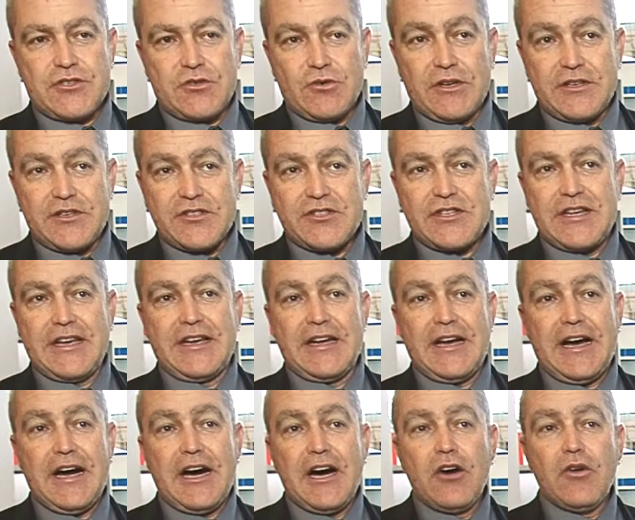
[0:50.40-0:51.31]
to
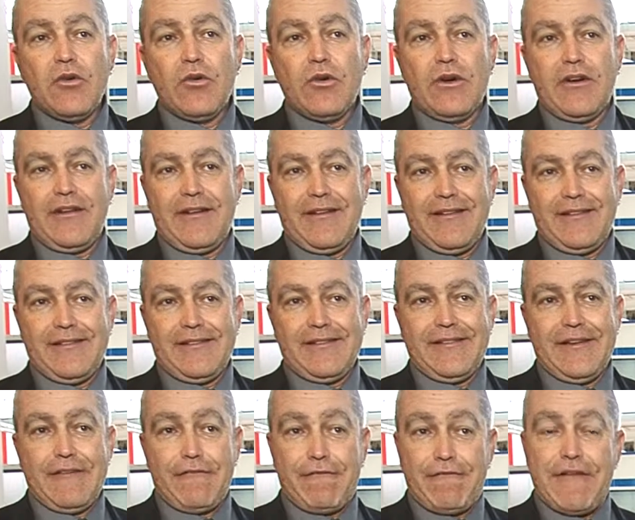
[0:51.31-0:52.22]
understand how
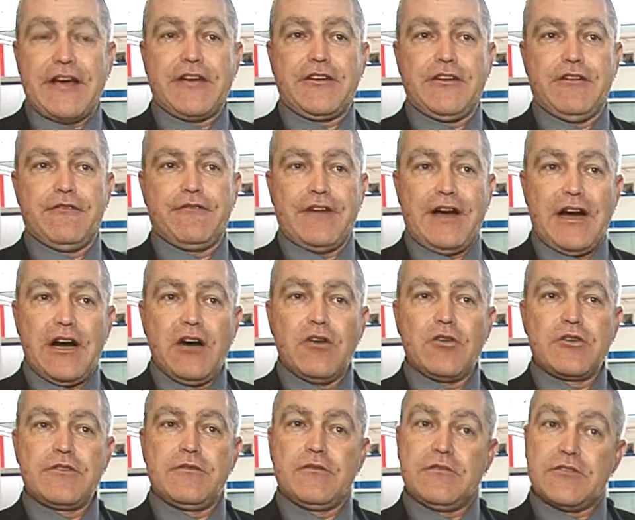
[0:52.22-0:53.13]
effective
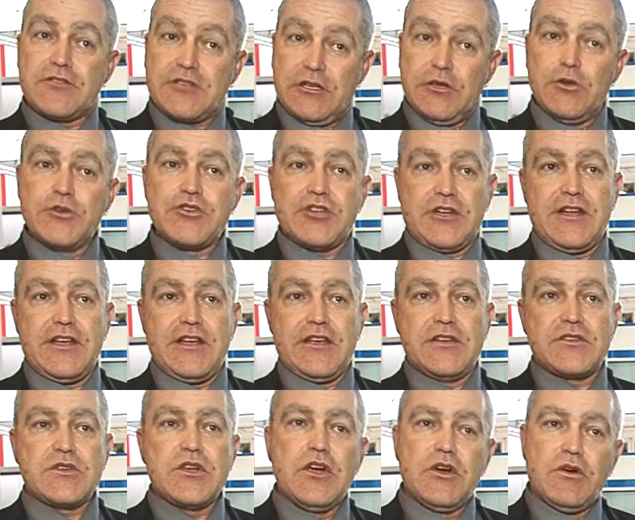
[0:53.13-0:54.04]
our solution
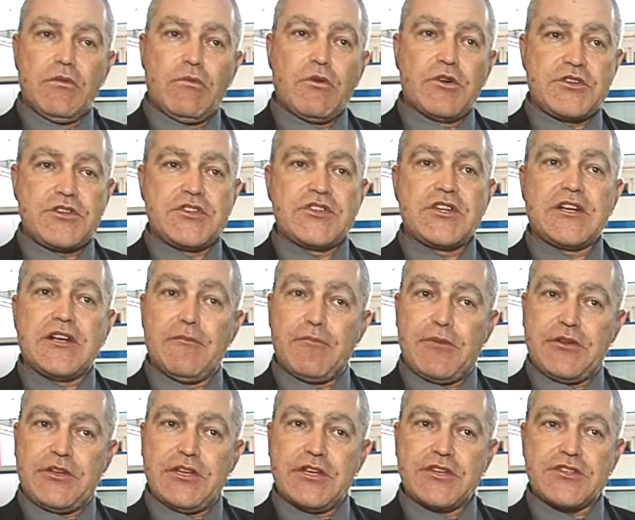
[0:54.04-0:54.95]
is versus the
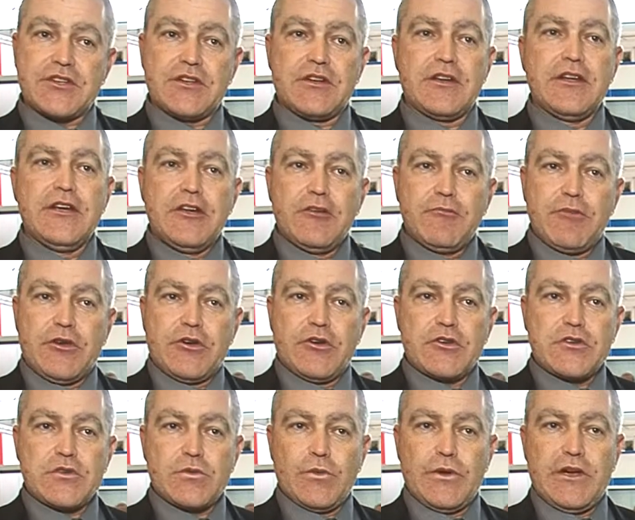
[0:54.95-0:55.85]
competition,
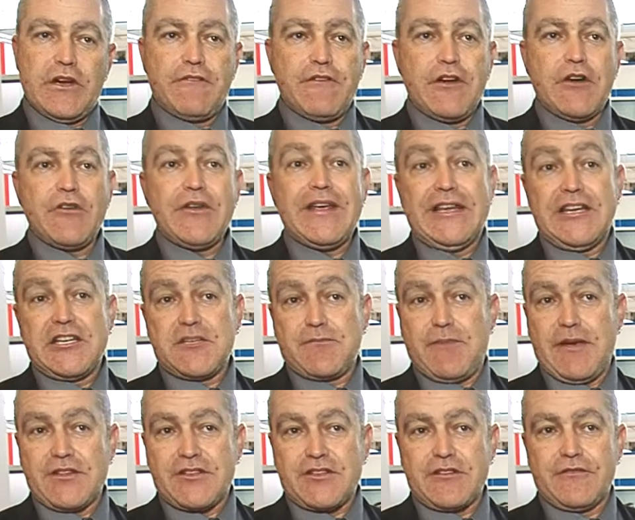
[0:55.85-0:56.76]
because we are very
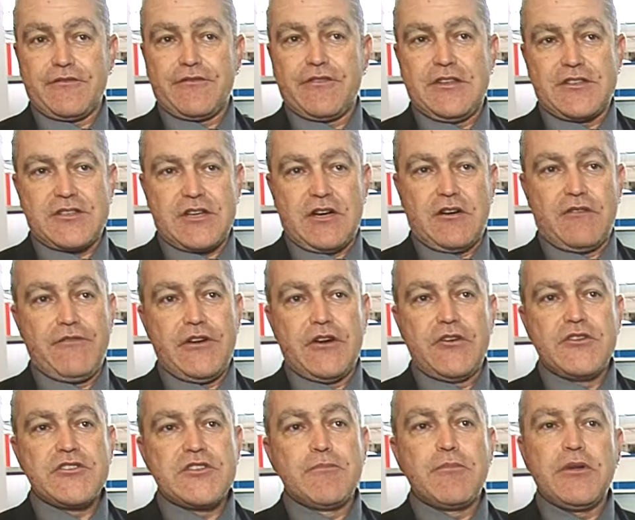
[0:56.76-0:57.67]
inexpensive, it's our
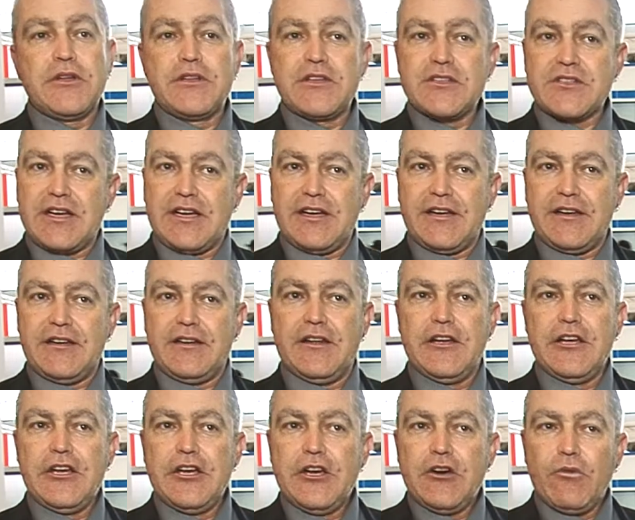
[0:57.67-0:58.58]
very simple design.
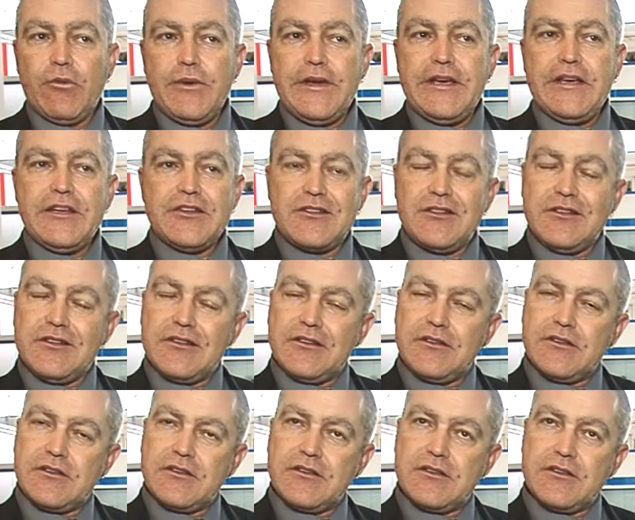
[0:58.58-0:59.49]
We
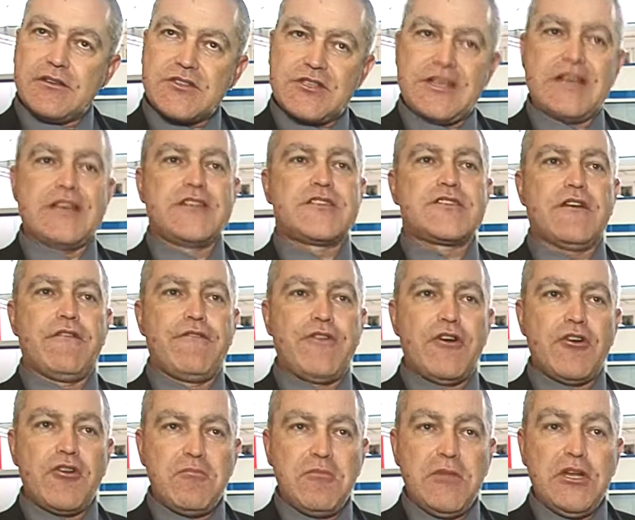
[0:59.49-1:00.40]
sense a
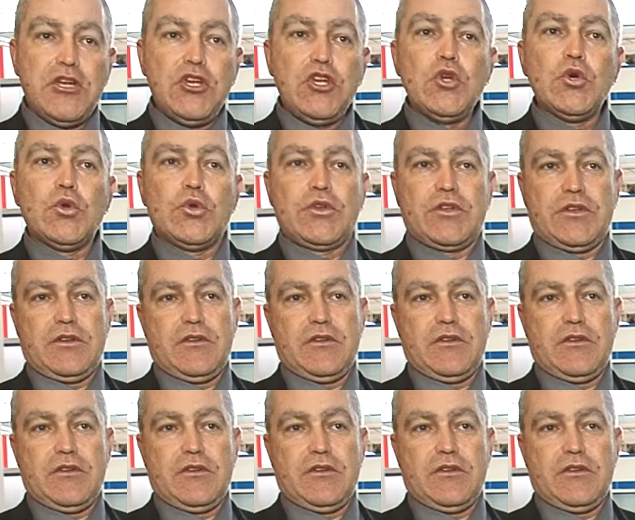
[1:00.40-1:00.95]
very minute